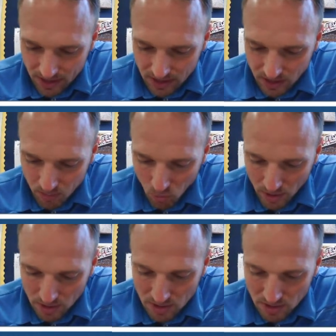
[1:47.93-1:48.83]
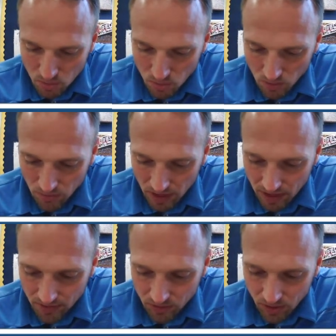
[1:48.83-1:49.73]
that's the point 0, 05,
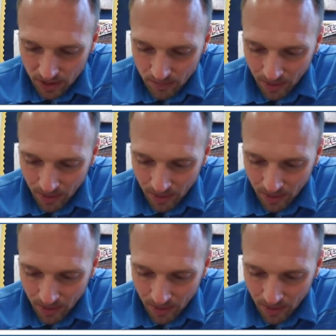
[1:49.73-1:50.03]
right?